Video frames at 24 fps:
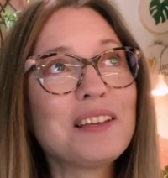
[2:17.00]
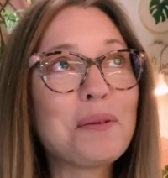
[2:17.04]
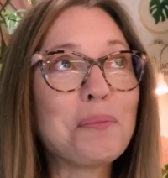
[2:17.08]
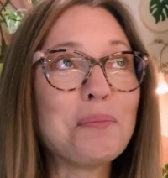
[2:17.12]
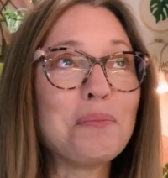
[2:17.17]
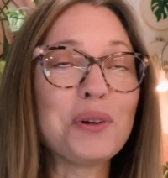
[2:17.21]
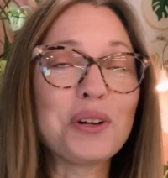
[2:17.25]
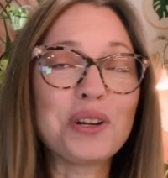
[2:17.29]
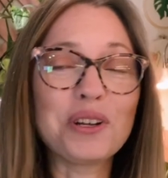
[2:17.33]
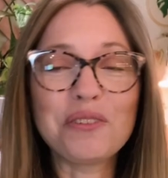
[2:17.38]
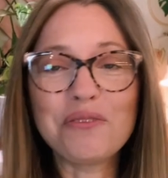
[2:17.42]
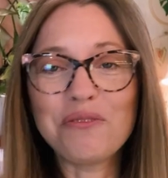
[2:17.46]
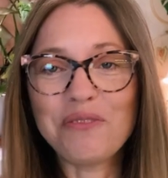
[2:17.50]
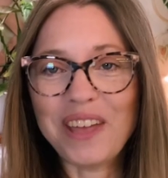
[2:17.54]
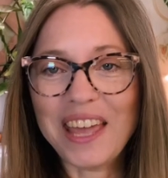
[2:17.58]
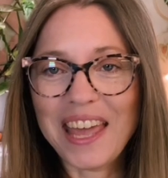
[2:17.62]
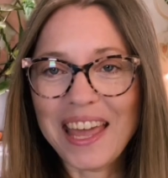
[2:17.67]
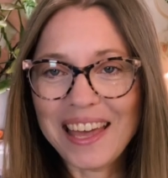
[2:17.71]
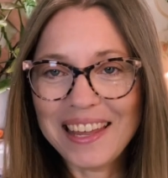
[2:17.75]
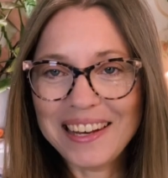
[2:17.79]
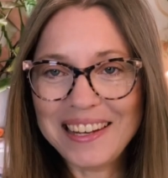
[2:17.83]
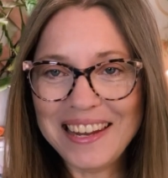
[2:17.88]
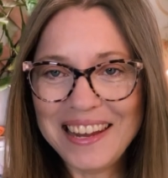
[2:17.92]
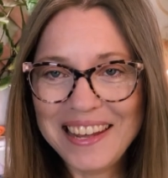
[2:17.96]
bird
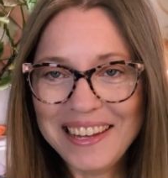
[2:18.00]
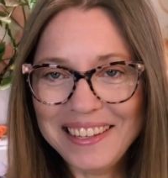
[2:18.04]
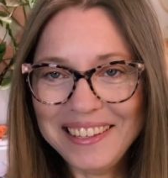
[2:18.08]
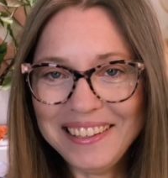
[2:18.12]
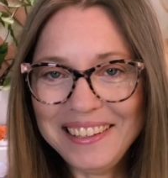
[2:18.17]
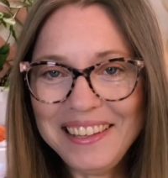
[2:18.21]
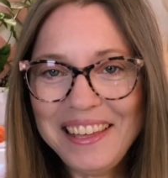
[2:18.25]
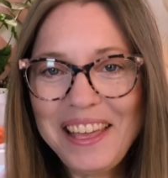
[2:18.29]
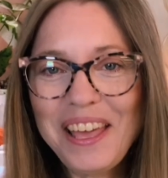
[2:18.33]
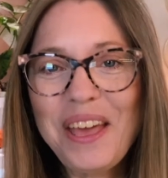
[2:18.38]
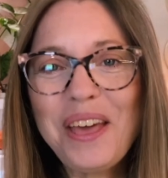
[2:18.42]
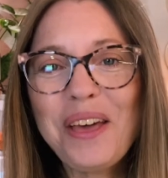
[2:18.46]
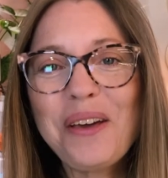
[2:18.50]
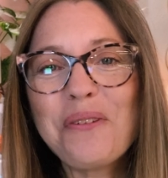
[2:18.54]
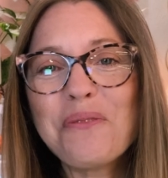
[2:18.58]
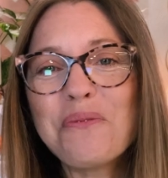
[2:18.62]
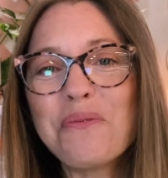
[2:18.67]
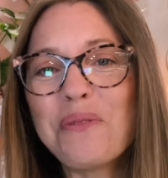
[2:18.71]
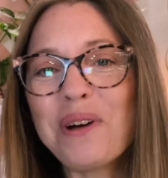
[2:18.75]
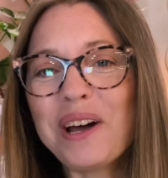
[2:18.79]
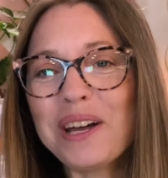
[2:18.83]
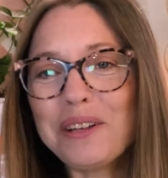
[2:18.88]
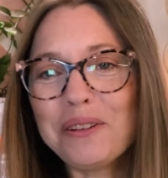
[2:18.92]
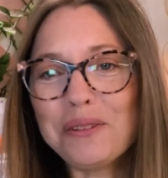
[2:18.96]
fan,
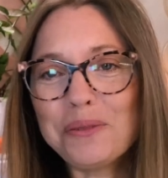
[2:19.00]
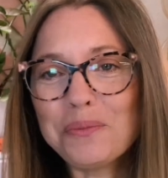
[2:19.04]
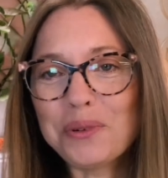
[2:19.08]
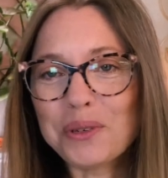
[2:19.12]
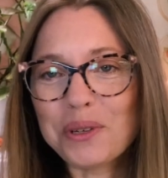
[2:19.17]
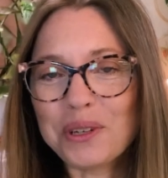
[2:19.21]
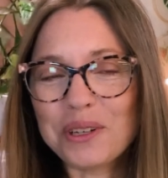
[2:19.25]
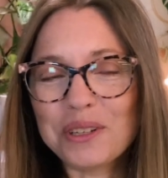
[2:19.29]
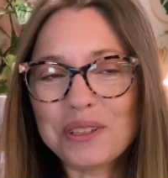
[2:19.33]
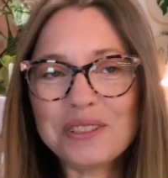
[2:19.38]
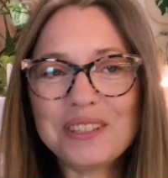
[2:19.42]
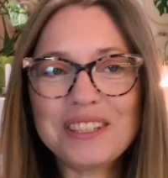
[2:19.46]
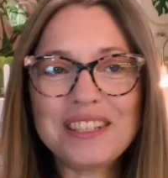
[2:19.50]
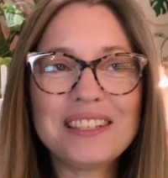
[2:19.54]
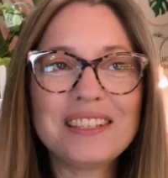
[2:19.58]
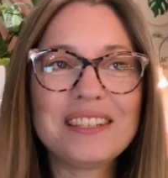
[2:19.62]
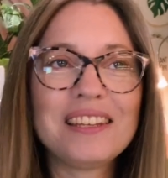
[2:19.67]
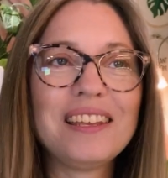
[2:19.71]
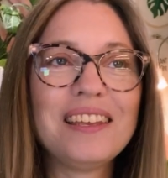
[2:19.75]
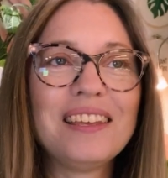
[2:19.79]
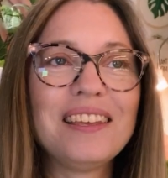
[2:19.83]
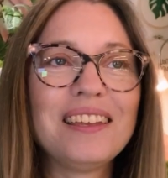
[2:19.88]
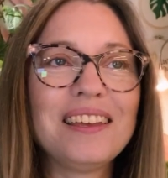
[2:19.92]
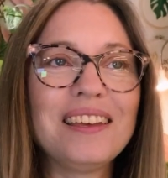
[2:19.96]
wild birds.
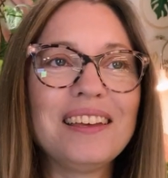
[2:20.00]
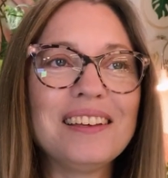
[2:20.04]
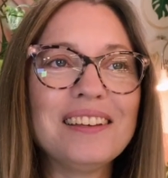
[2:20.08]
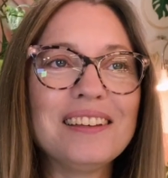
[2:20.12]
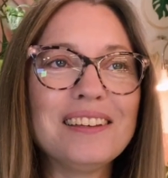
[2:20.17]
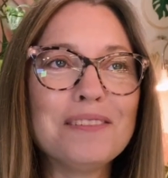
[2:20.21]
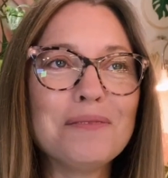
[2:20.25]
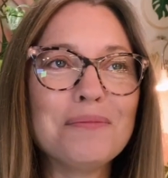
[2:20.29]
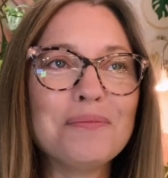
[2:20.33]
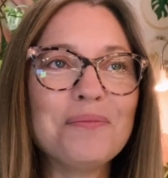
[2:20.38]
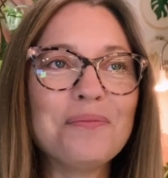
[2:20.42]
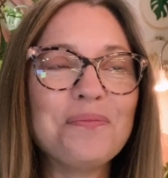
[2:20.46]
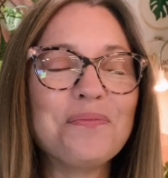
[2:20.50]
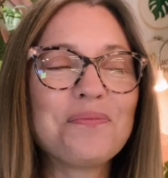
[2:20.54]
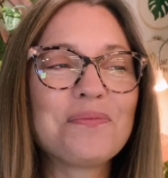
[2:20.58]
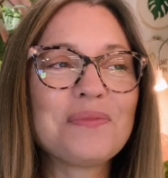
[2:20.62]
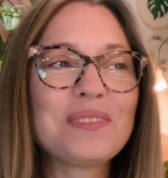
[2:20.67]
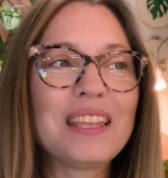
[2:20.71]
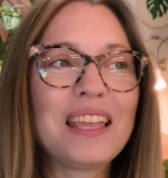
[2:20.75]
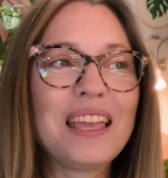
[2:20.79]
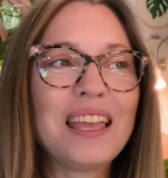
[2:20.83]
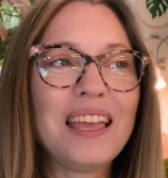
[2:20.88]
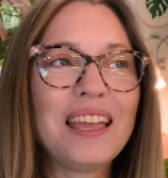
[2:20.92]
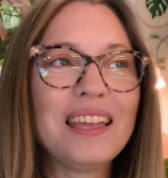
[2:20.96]

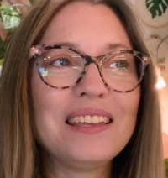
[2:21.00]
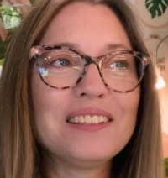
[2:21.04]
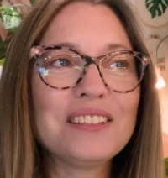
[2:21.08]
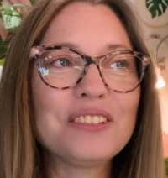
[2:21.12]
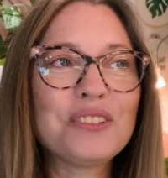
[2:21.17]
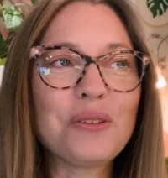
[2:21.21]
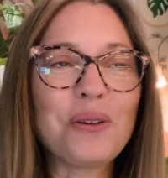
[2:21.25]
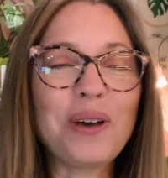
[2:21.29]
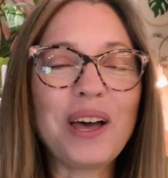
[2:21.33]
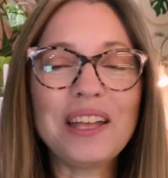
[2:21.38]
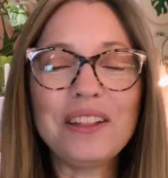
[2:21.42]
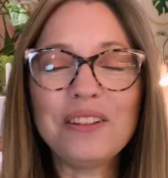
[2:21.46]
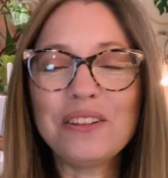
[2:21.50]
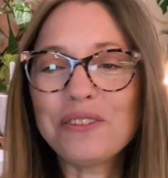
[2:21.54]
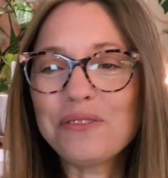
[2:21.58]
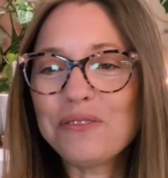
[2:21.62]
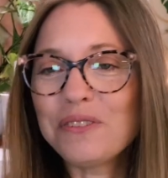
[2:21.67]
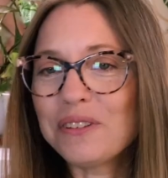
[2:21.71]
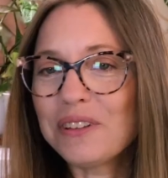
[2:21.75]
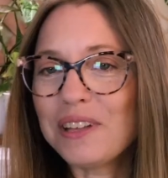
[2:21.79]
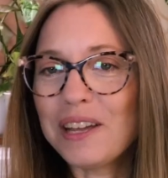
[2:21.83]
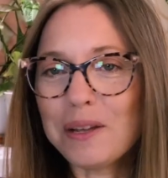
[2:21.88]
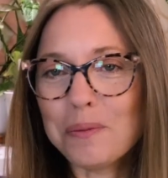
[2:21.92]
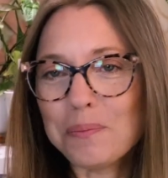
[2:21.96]
So I look
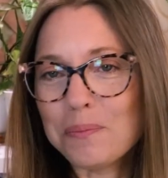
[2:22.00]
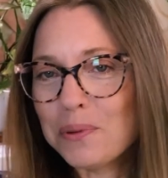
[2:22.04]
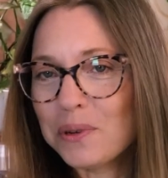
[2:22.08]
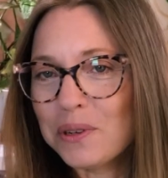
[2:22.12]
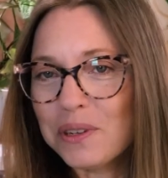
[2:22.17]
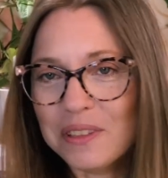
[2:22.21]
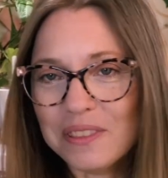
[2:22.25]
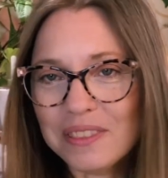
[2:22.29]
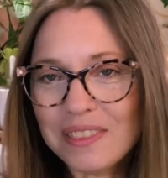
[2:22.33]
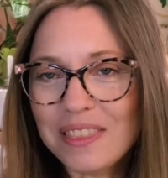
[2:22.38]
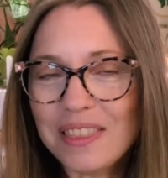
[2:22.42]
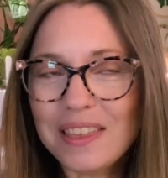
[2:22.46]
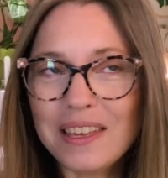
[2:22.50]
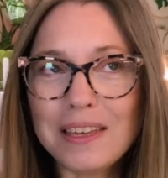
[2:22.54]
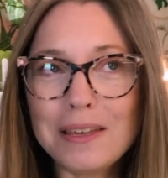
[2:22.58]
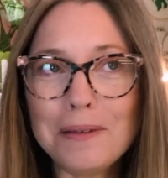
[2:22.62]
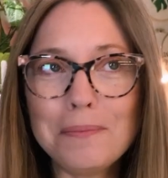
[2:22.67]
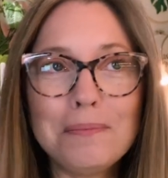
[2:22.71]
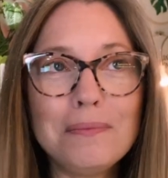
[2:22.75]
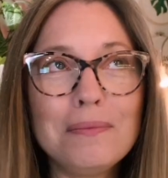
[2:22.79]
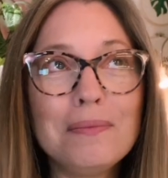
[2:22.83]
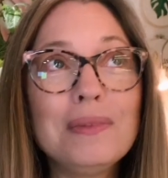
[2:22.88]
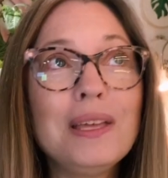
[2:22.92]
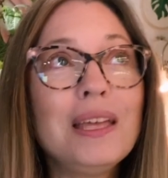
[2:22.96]
for like bird
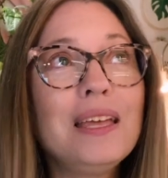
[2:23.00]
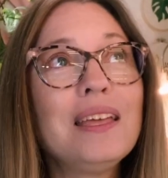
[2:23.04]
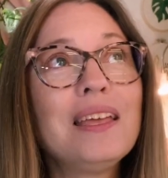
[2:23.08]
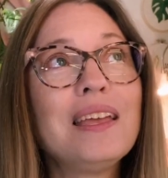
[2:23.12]
themed